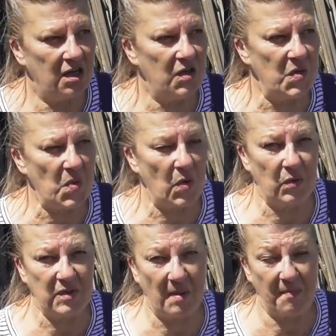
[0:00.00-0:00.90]
Loo
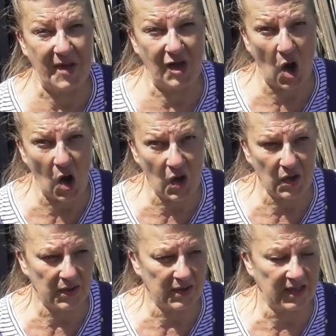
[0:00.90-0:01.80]
rolls
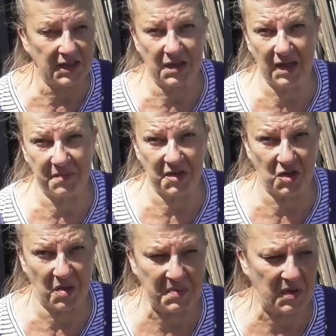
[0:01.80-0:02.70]
because I don't have much
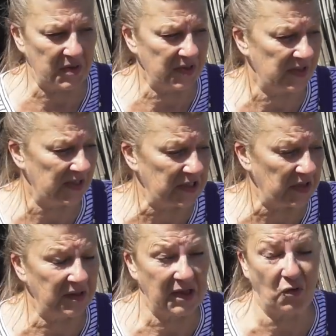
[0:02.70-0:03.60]
compost. I
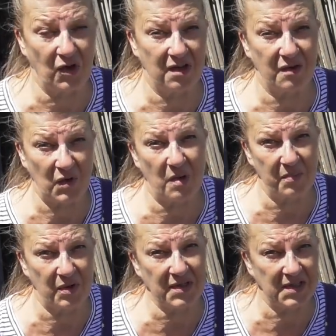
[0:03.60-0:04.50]
don't think I've got enough
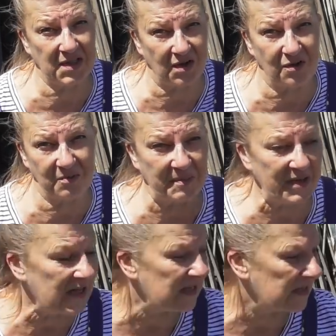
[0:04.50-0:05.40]
compost to start all my
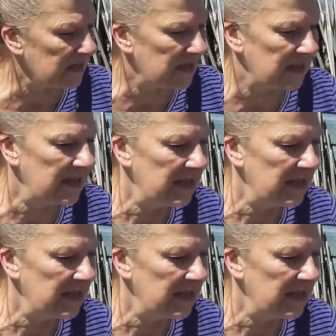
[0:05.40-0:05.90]
beans.